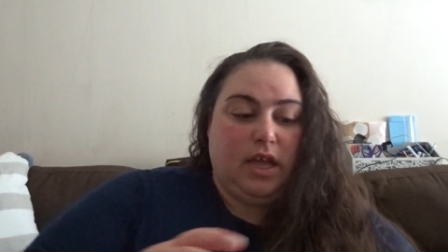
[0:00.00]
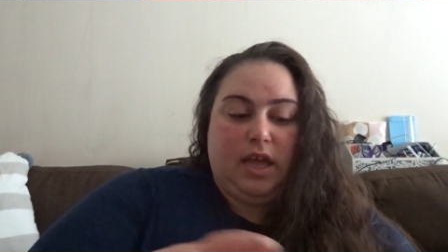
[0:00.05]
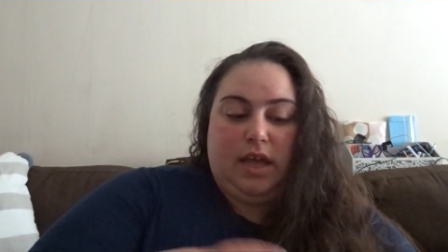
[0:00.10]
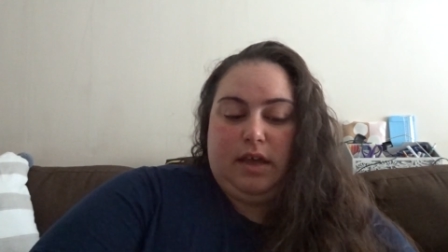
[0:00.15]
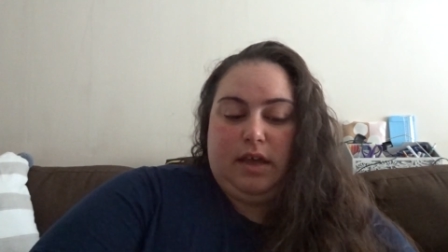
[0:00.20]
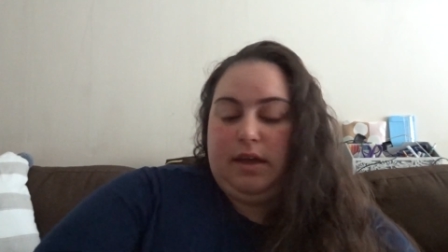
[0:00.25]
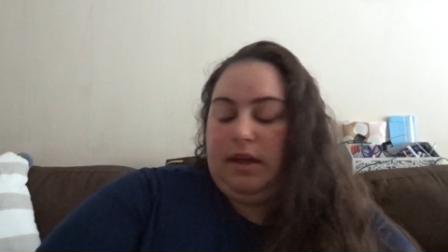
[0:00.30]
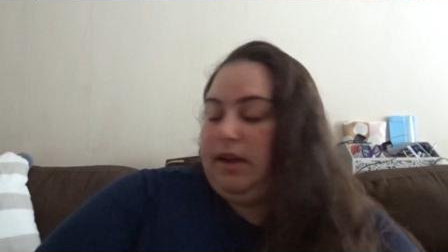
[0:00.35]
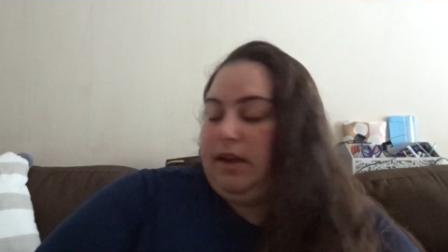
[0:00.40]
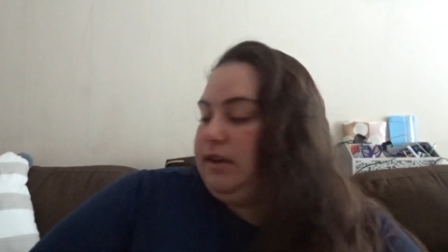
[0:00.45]

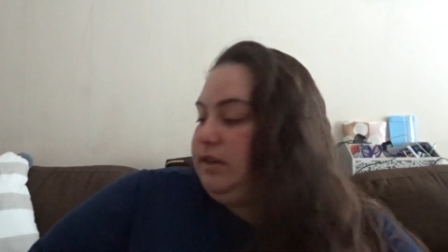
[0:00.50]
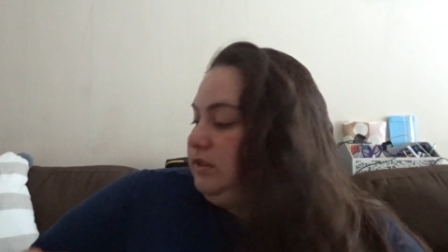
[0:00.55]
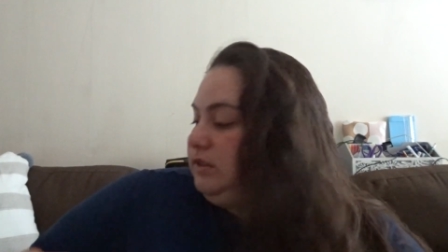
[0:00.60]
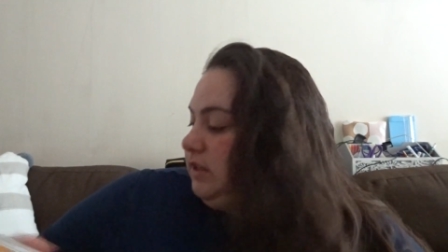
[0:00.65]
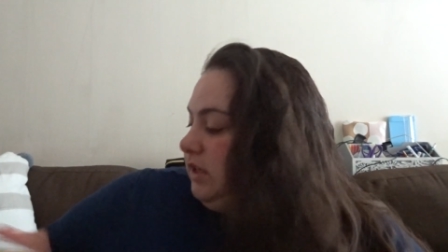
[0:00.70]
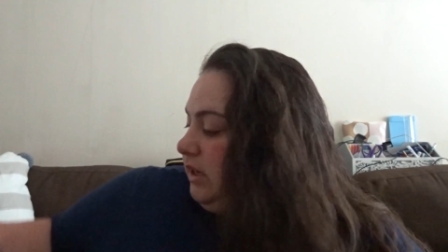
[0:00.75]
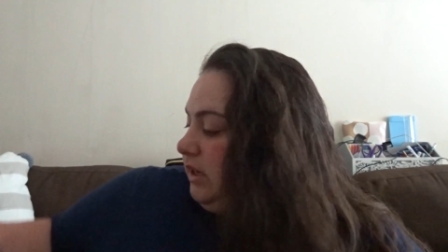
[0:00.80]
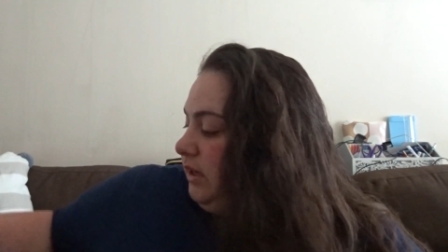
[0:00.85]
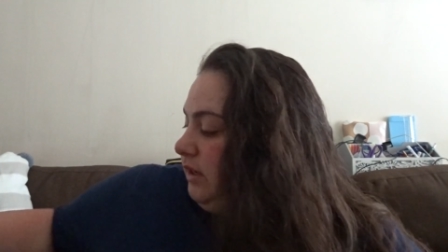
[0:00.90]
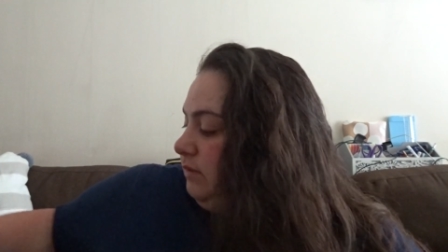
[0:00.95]
and
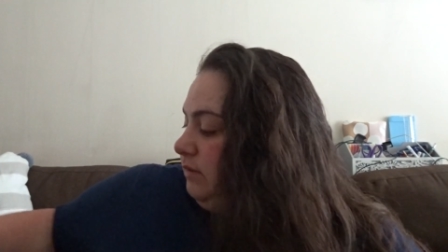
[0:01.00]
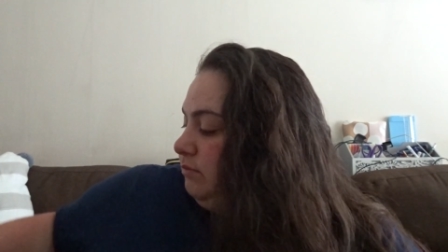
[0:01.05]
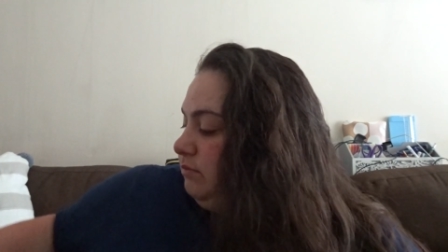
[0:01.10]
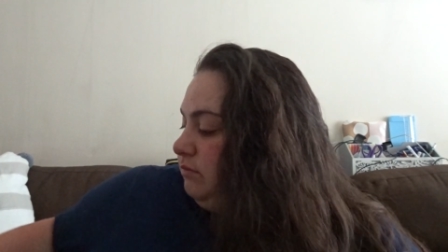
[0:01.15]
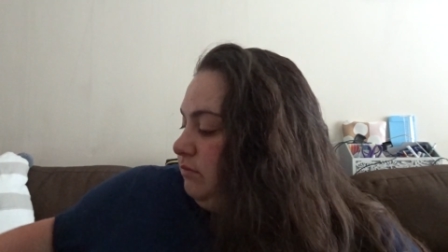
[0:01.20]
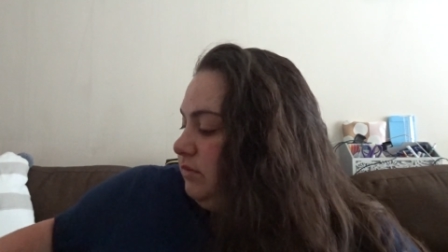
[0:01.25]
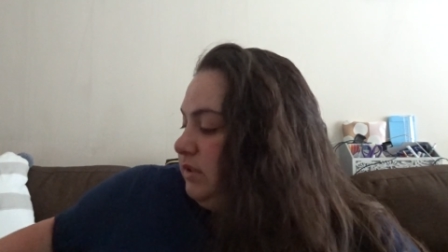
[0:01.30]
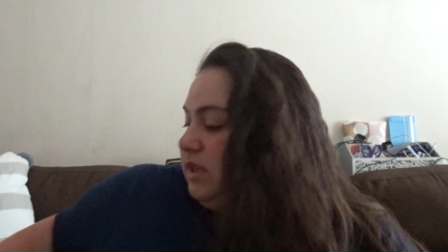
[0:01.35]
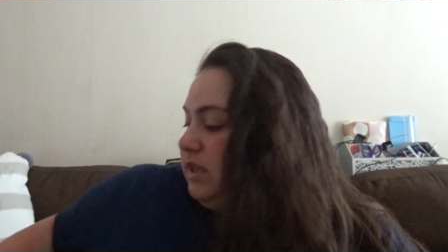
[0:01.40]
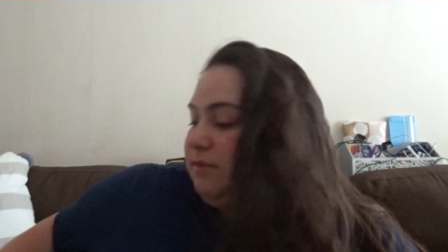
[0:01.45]
um,
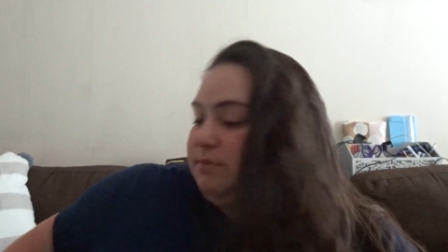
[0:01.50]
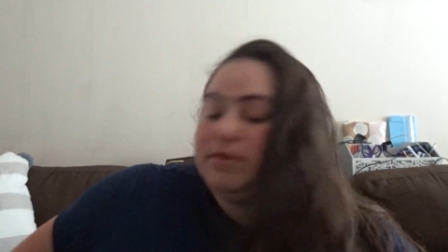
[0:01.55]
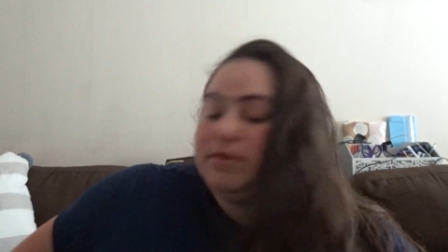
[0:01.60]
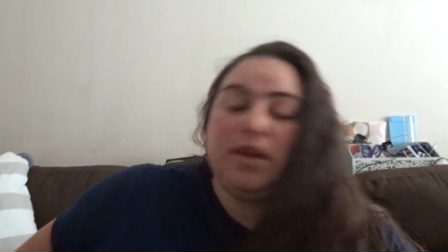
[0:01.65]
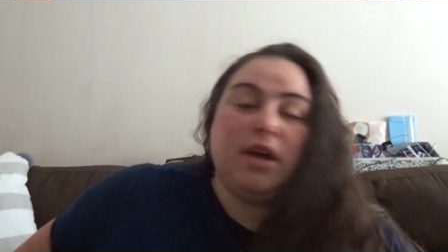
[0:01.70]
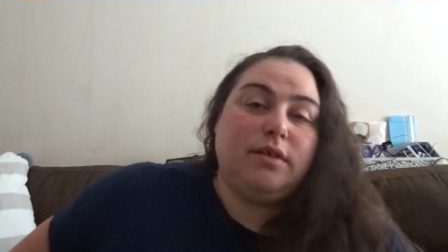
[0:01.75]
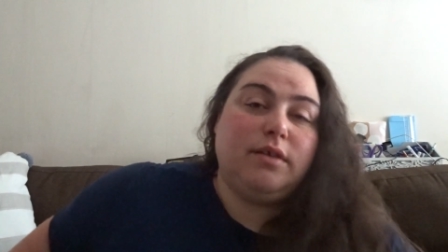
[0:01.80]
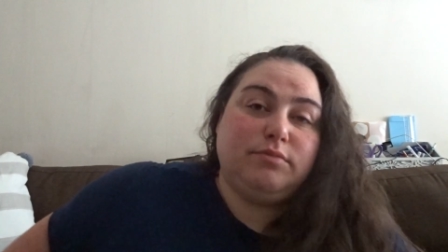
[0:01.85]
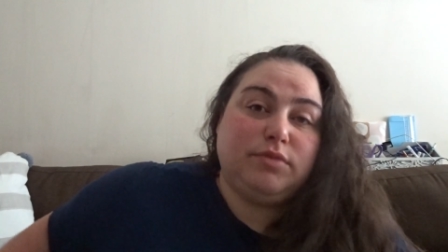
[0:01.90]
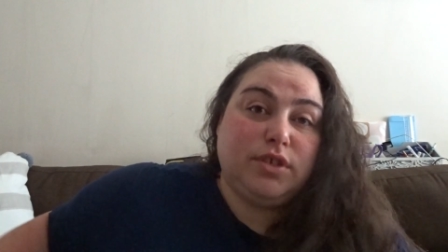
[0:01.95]

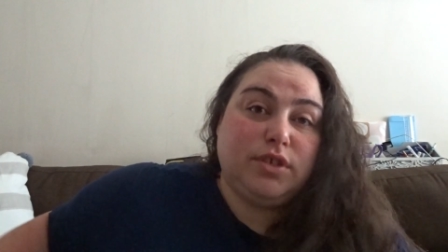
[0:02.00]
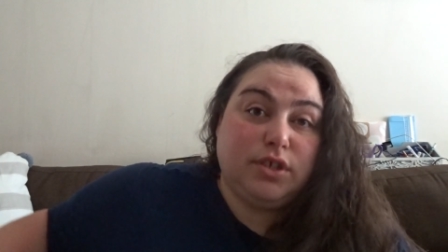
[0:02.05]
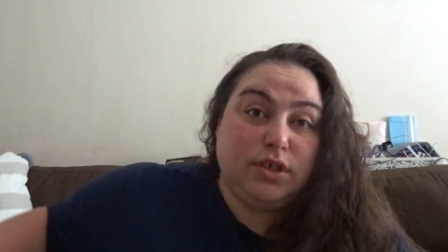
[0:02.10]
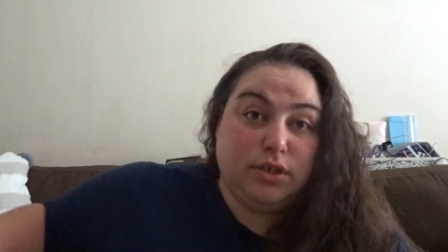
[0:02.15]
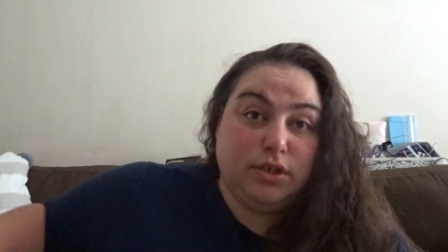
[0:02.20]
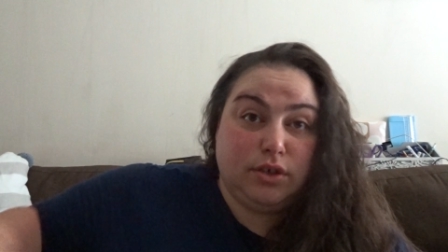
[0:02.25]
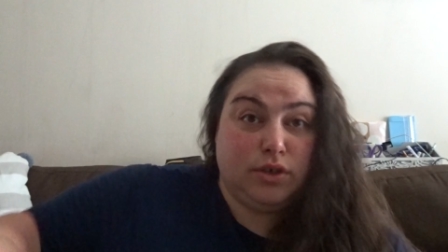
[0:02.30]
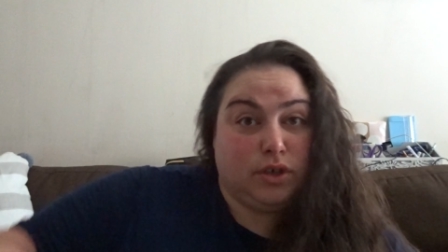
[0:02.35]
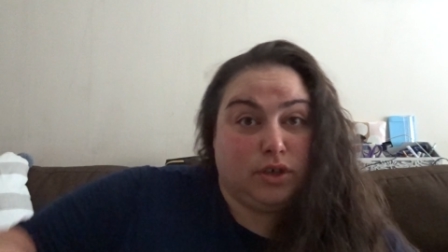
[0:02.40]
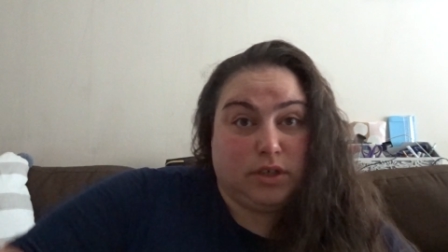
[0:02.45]
sometimes
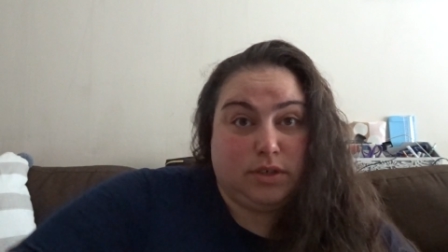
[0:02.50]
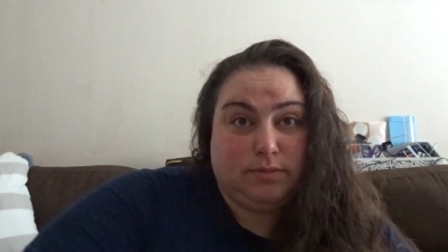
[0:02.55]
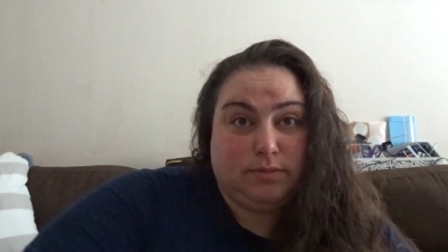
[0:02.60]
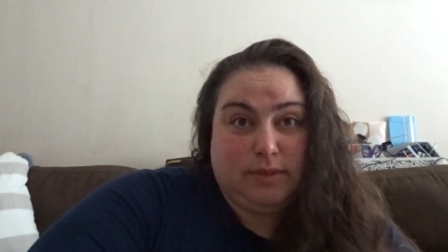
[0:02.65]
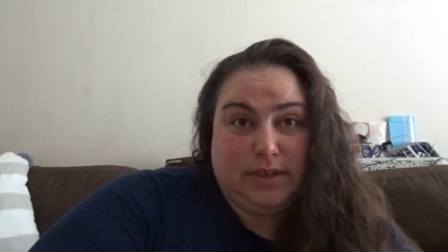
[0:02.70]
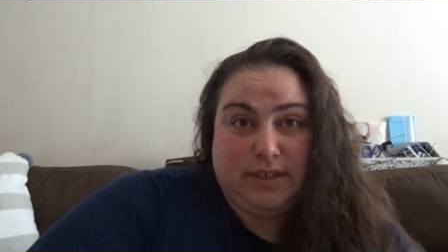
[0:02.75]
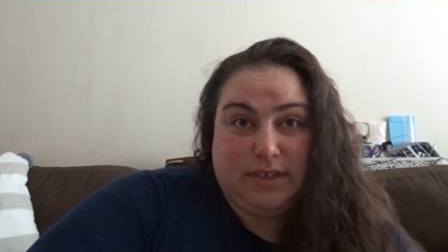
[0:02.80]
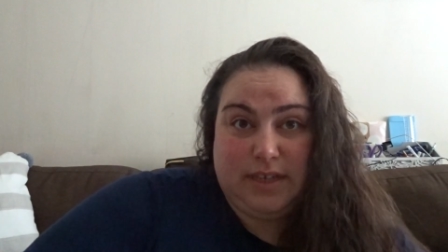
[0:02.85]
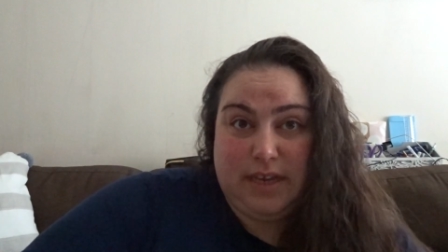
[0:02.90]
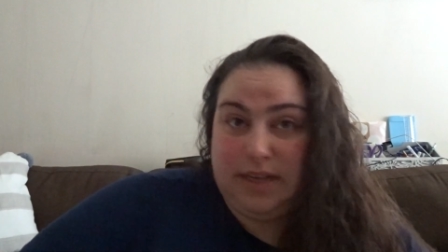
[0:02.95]
two
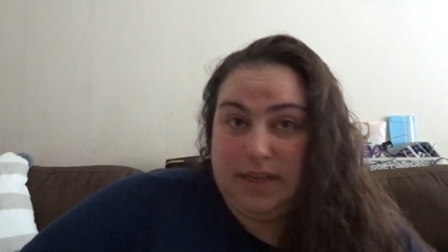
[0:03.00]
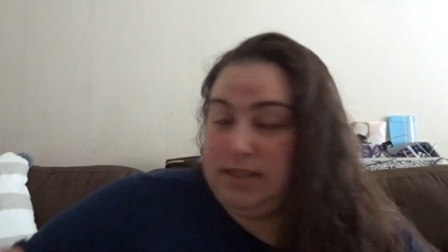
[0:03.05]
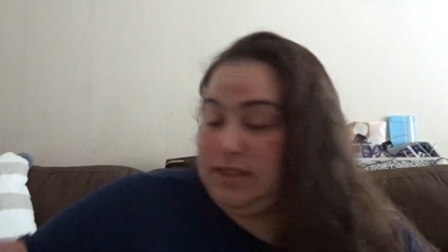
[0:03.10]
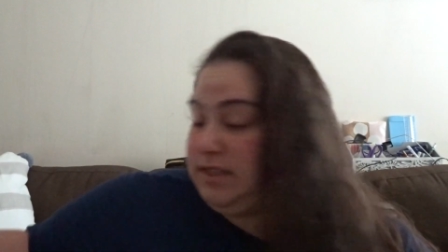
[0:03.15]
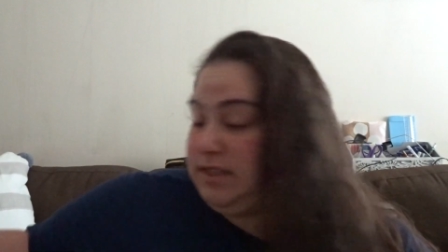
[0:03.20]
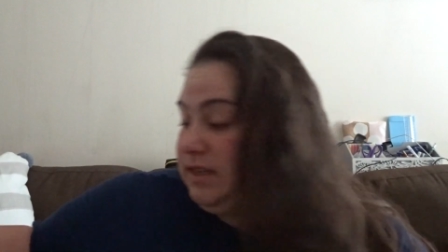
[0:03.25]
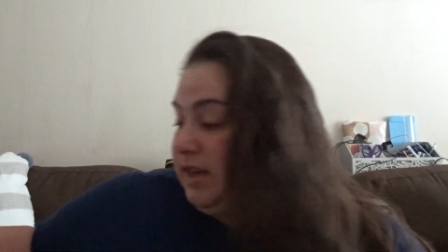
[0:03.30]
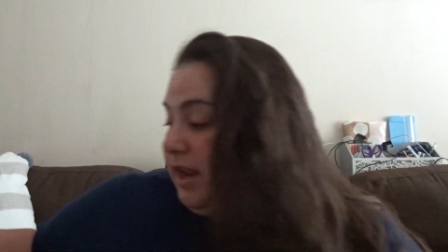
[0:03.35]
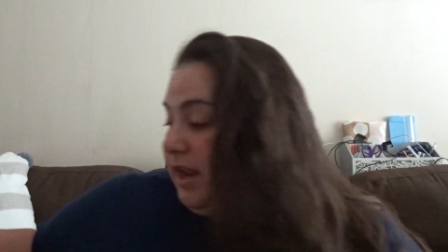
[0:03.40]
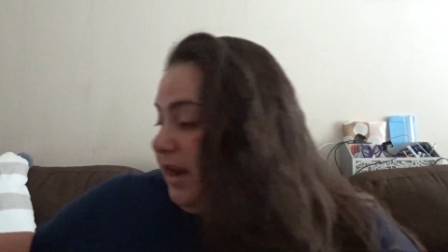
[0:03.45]
Christmas teas a
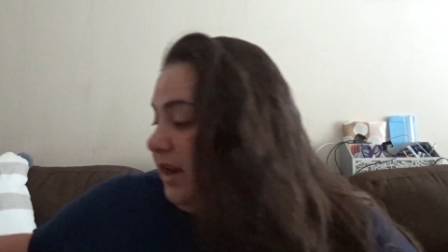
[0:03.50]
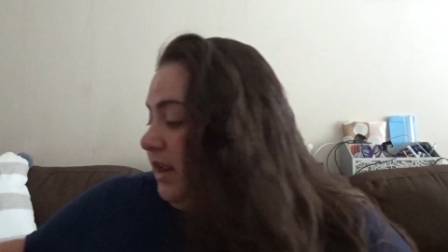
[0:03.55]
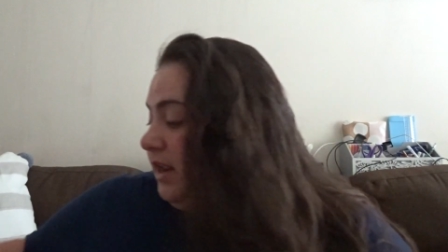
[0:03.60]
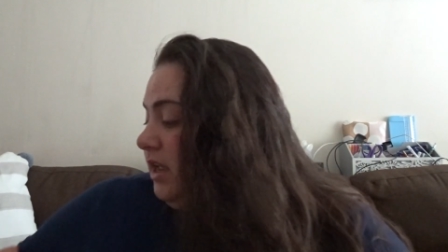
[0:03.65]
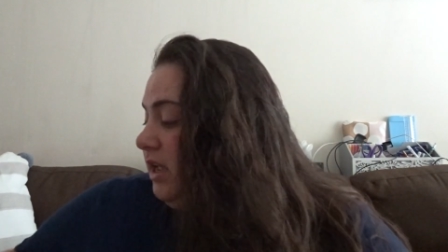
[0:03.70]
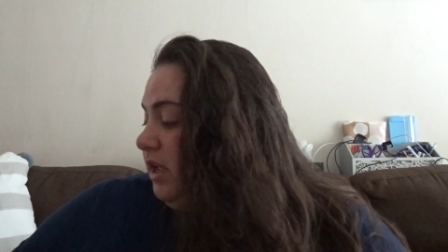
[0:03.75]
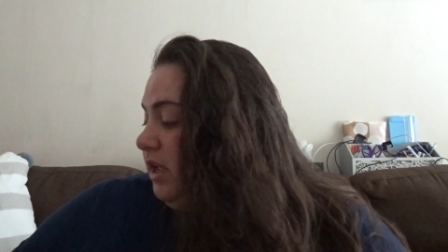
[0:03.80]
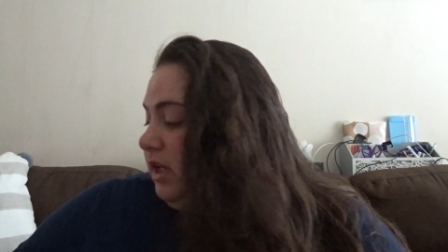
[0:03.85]
day.